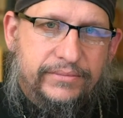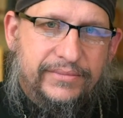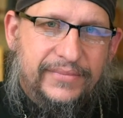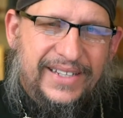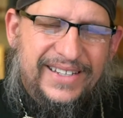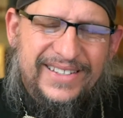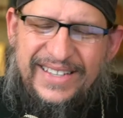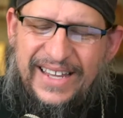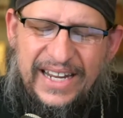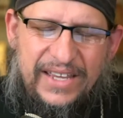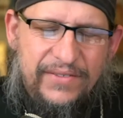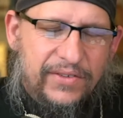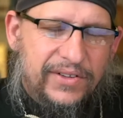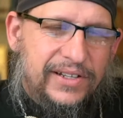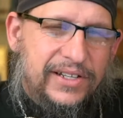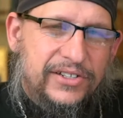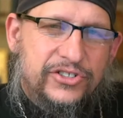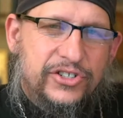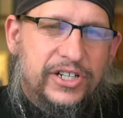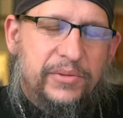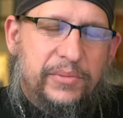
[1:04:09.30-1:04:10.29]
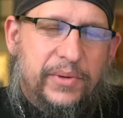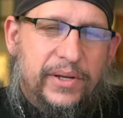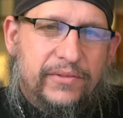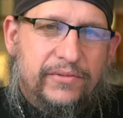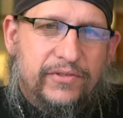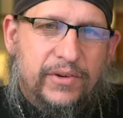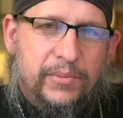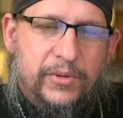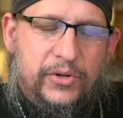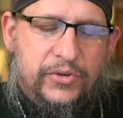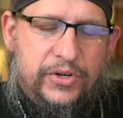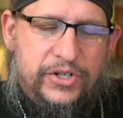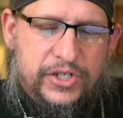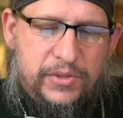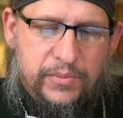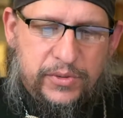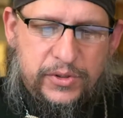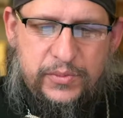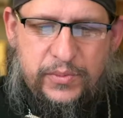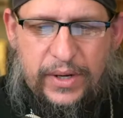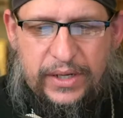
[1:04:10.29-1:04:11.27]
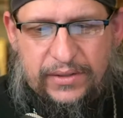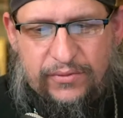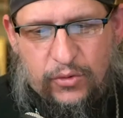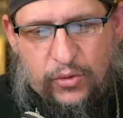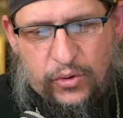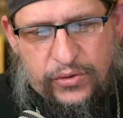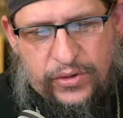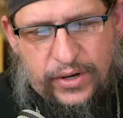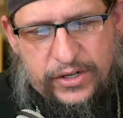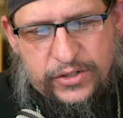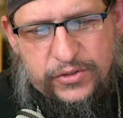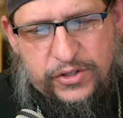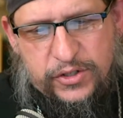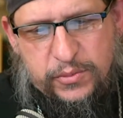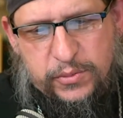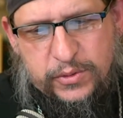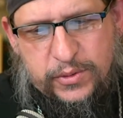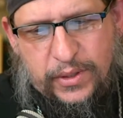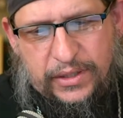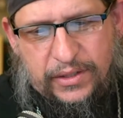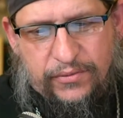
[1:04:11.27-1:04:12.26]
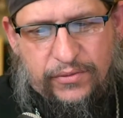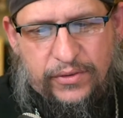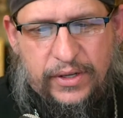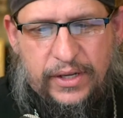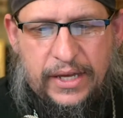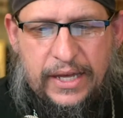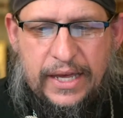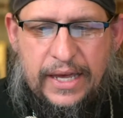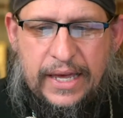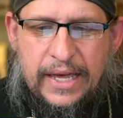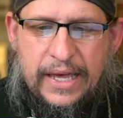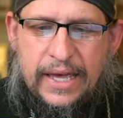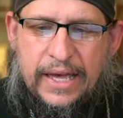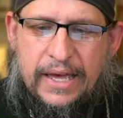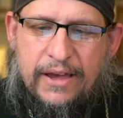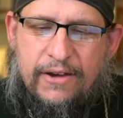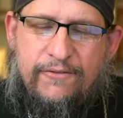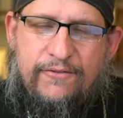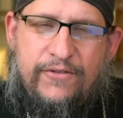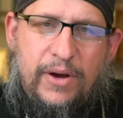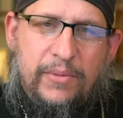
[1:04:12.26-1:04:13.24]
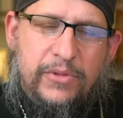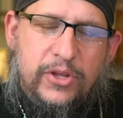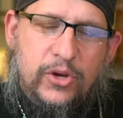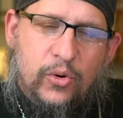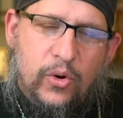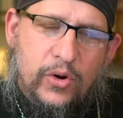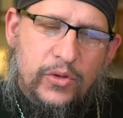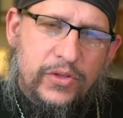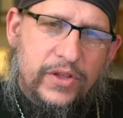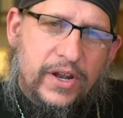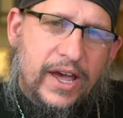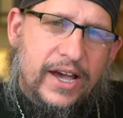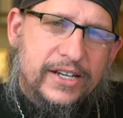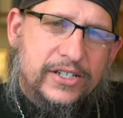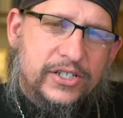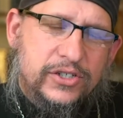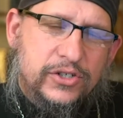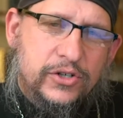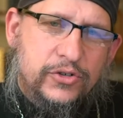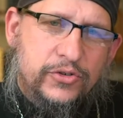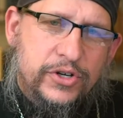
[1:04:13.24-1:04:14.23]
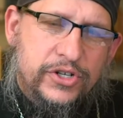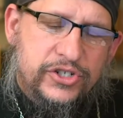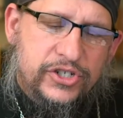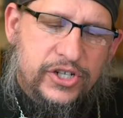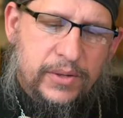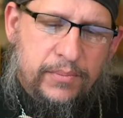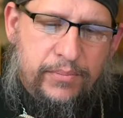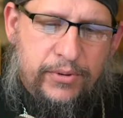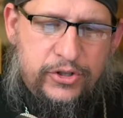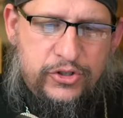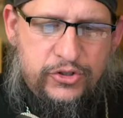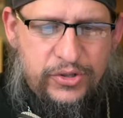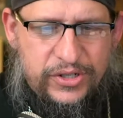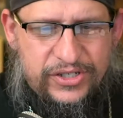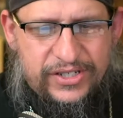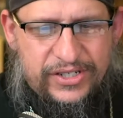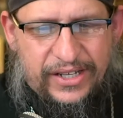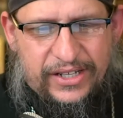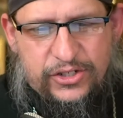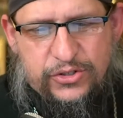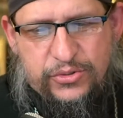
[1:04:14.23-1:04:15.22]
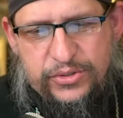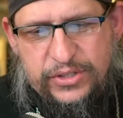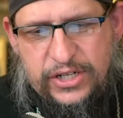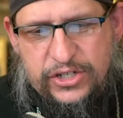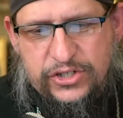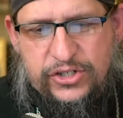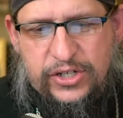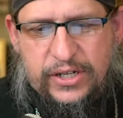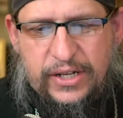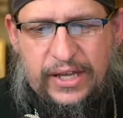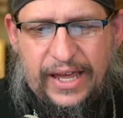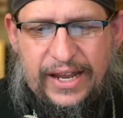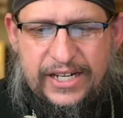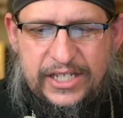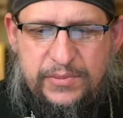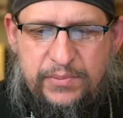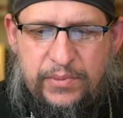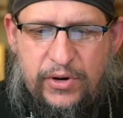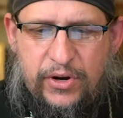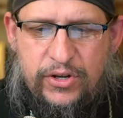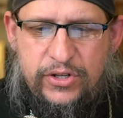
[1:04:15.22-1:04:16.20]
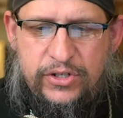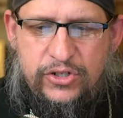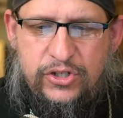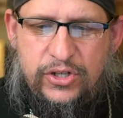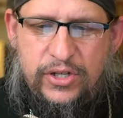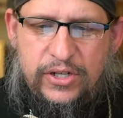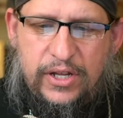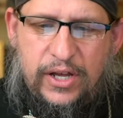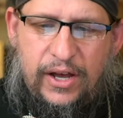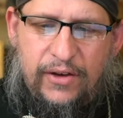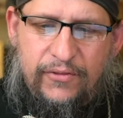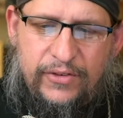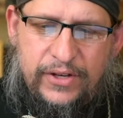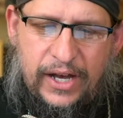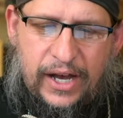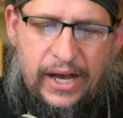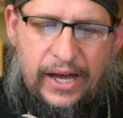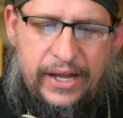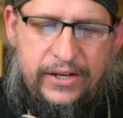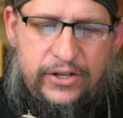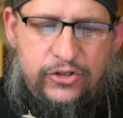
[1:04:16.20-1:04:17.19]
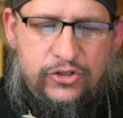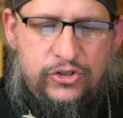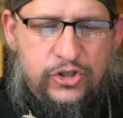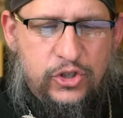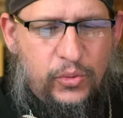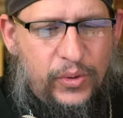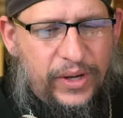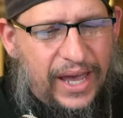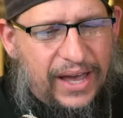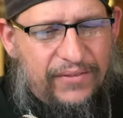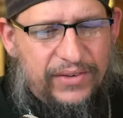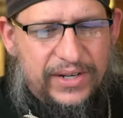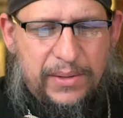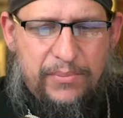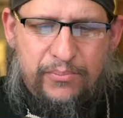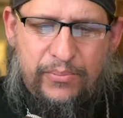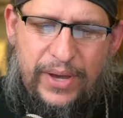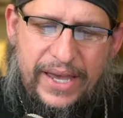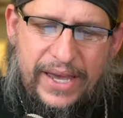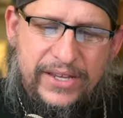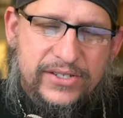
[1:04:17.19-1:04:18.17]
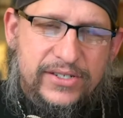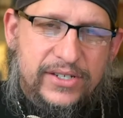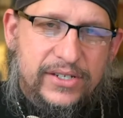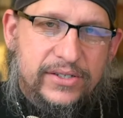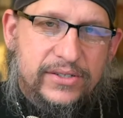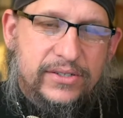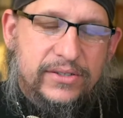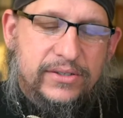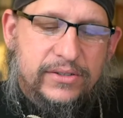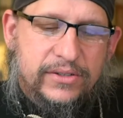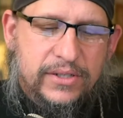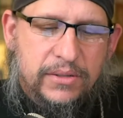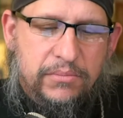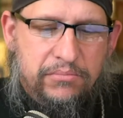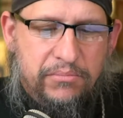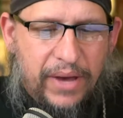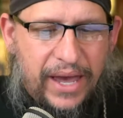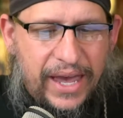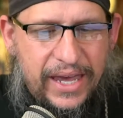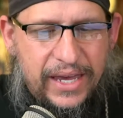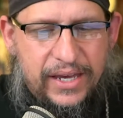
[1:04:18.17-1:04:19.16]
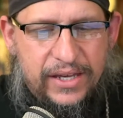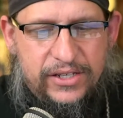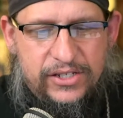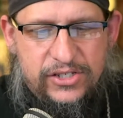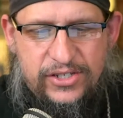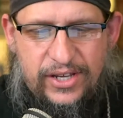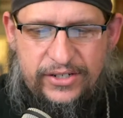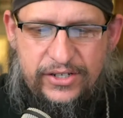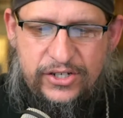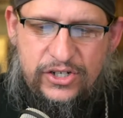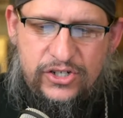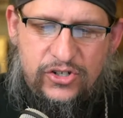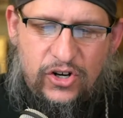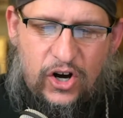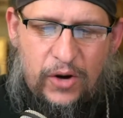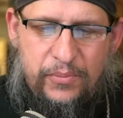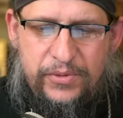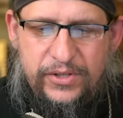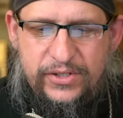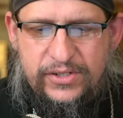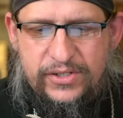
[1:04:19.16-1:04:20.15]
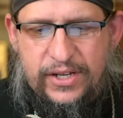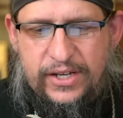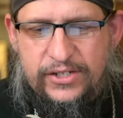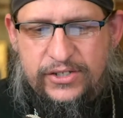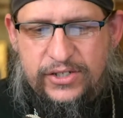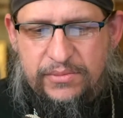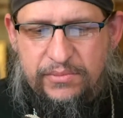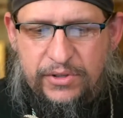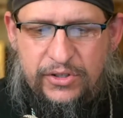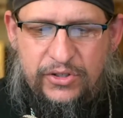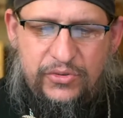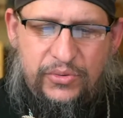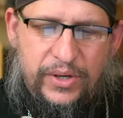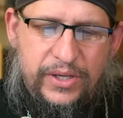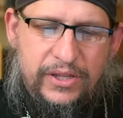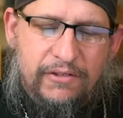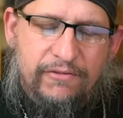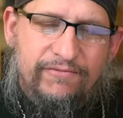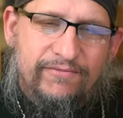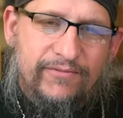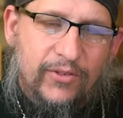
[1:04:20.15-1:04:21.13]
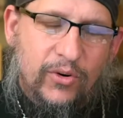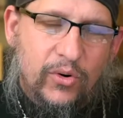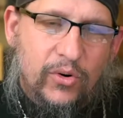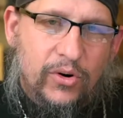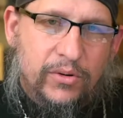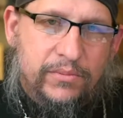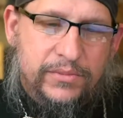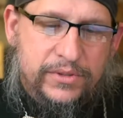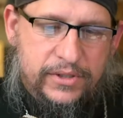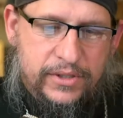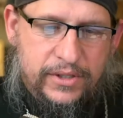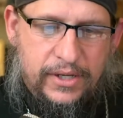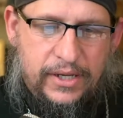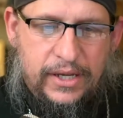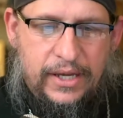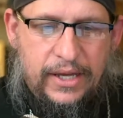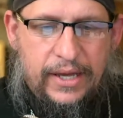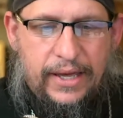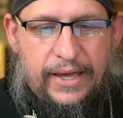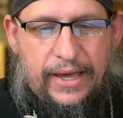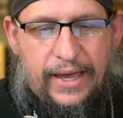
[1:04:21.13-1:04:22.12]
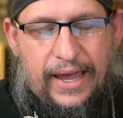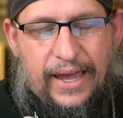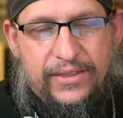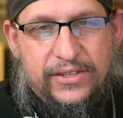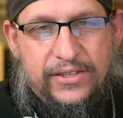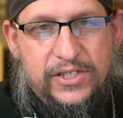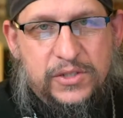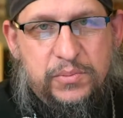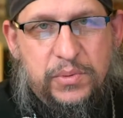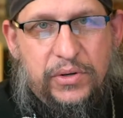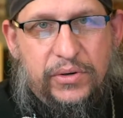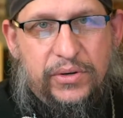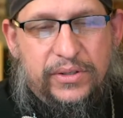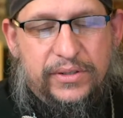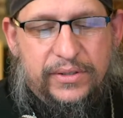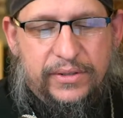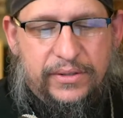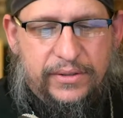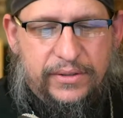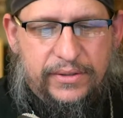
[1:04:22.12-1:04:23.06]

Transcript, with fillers: Is that even legitimate from the Christian perspective, Orthodox Christian perspective? From the Orthodox Christian patristic tradition and experience of God, do we have any basis to make such a sharp distinction between the forms and the spirit?